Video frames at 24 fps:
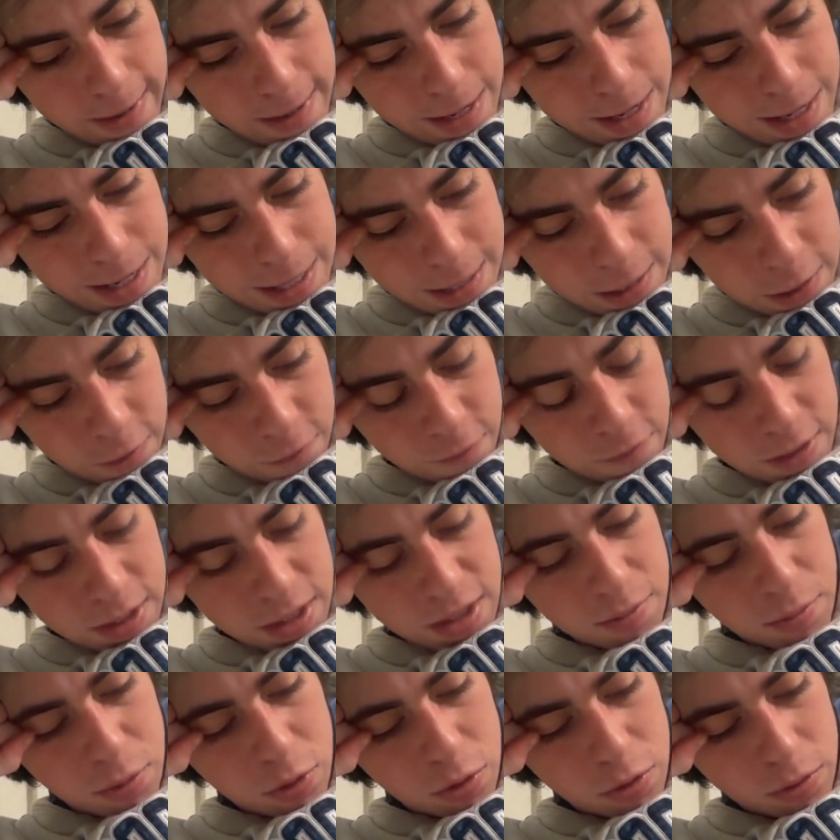
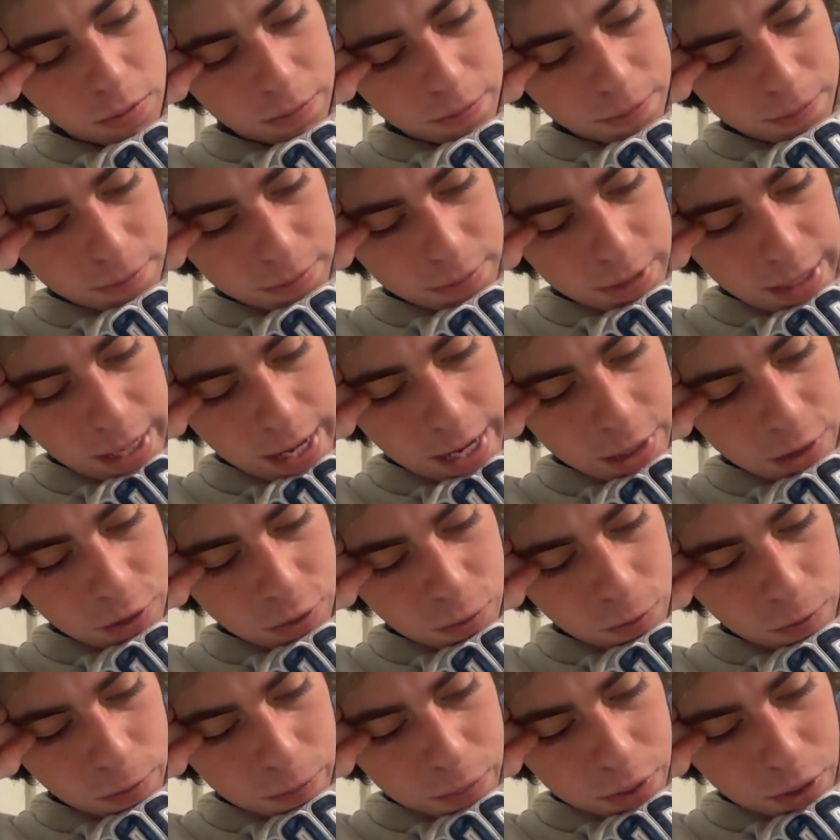indivisible.
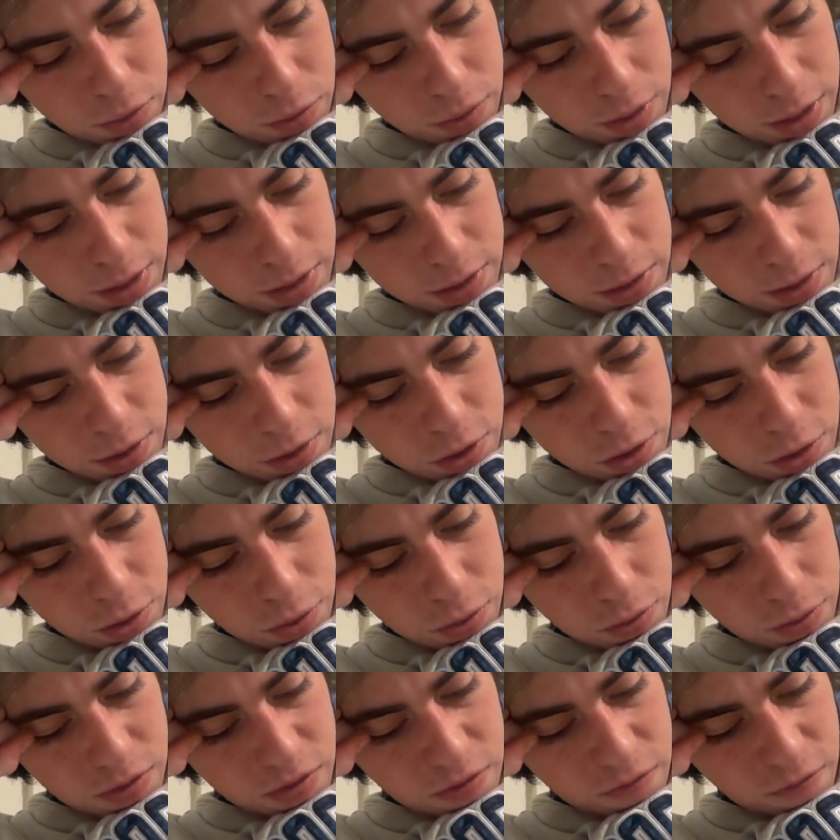Natural beauty is the
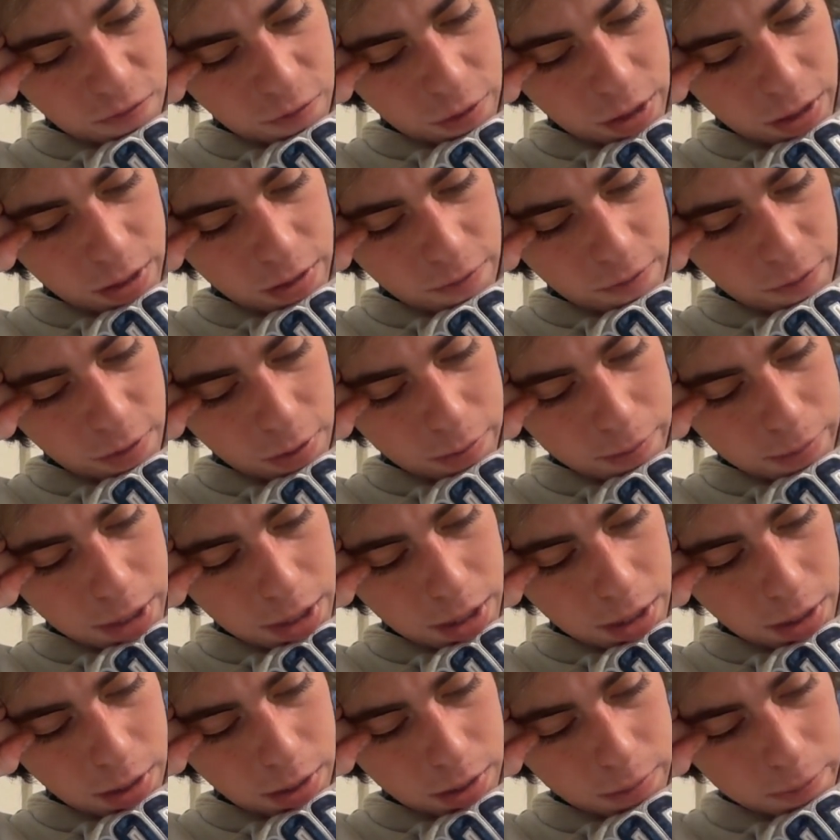truth friend of our
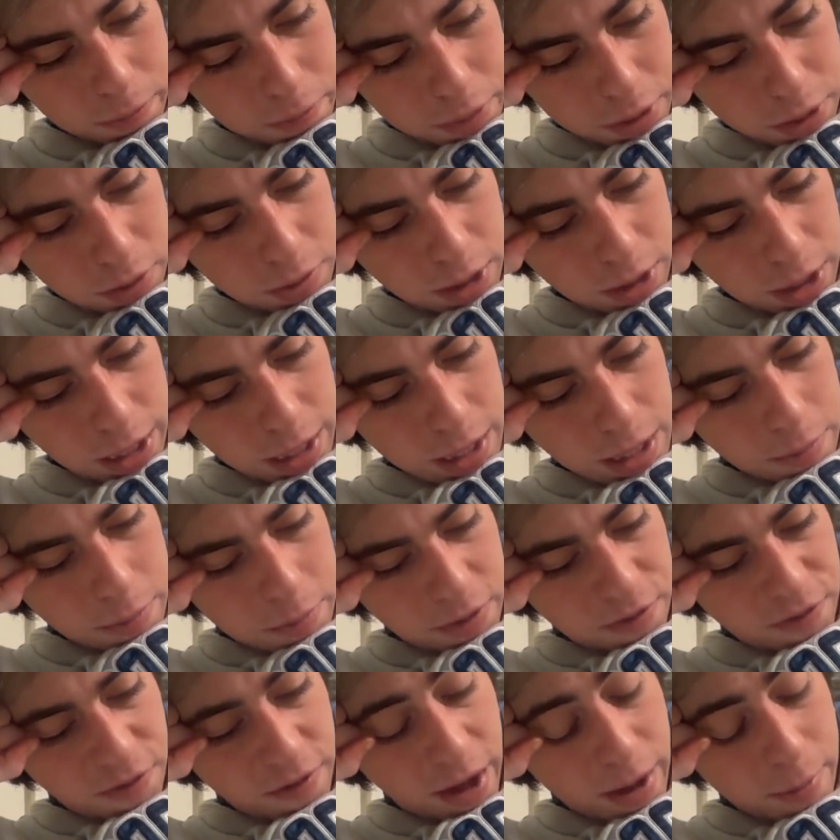being. Beauty cannot be
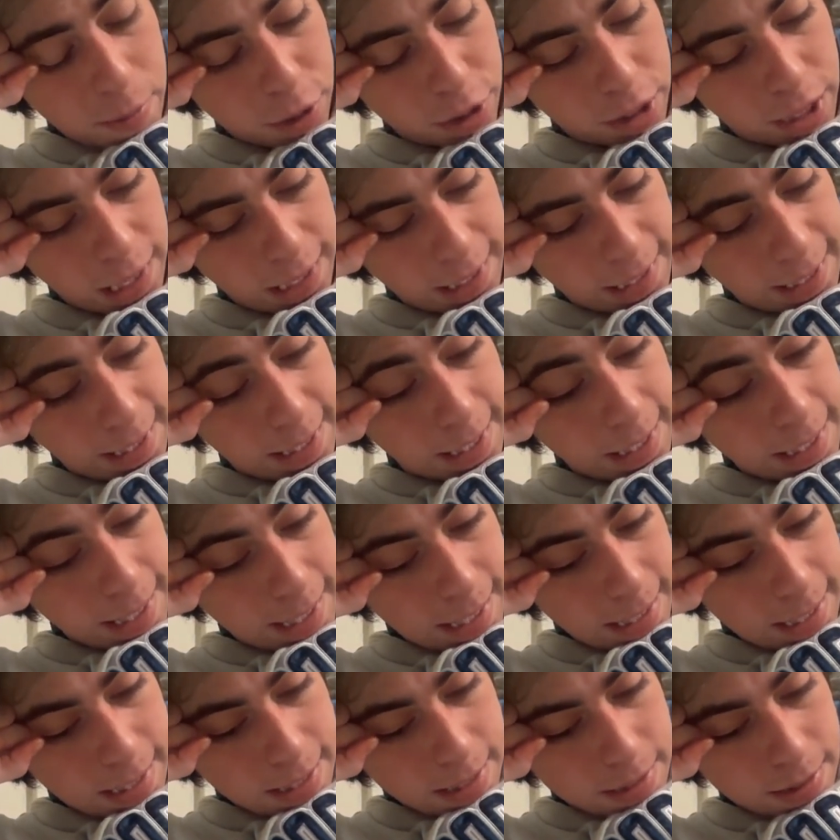fabricated.
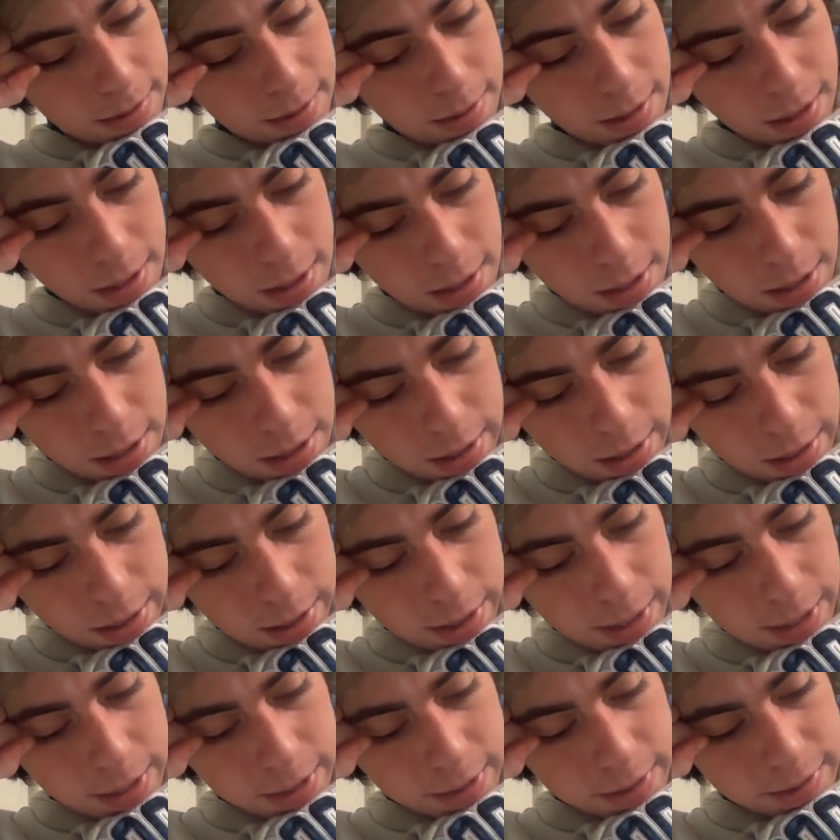
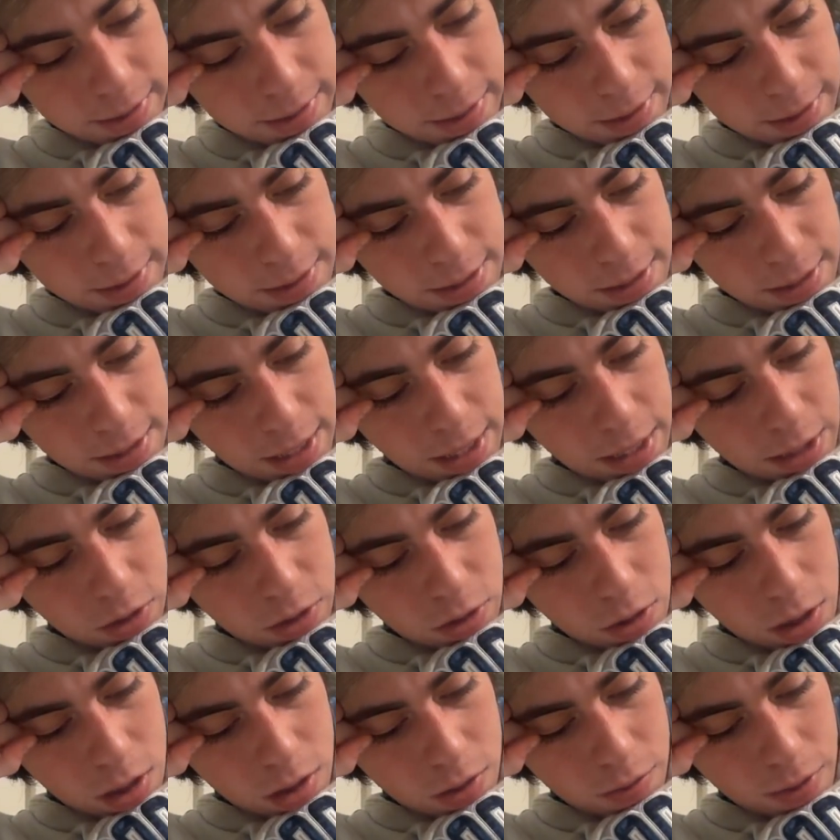It exists in nature
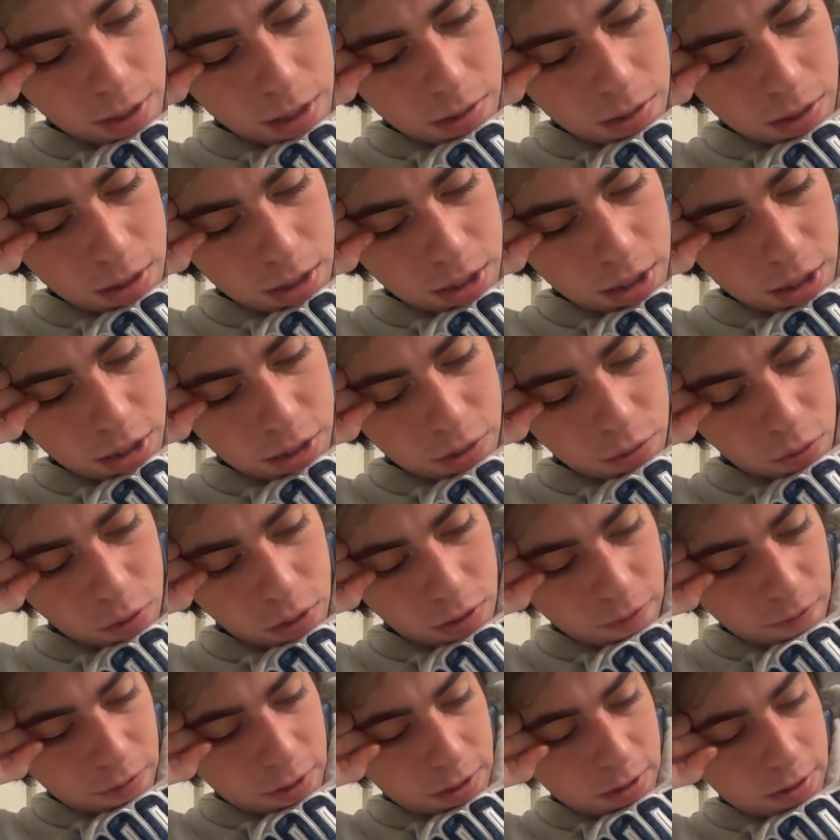all around in each and one
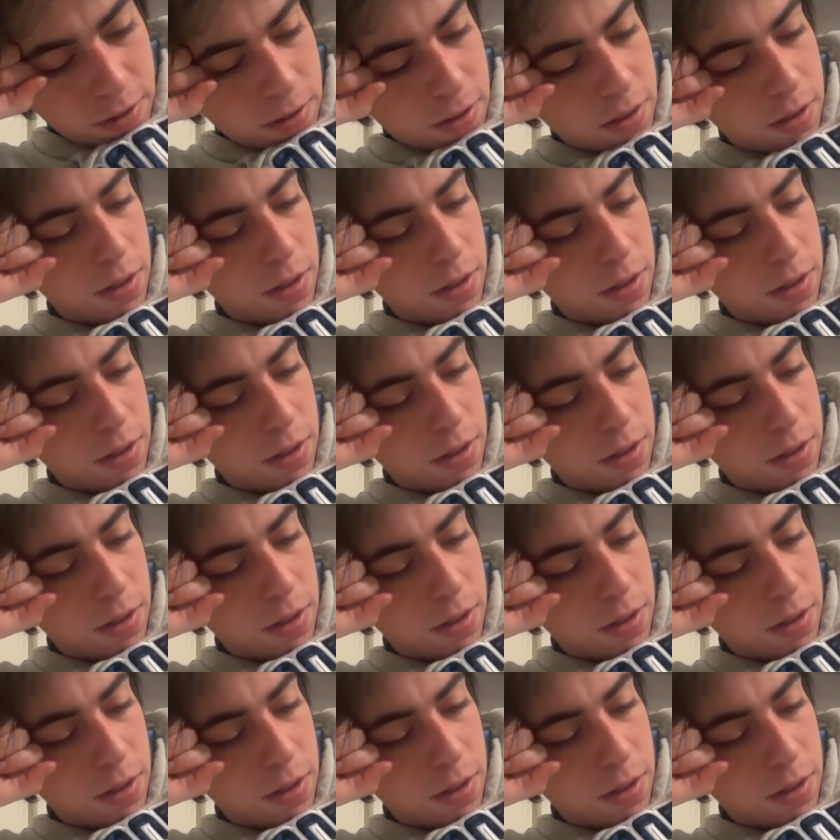of us.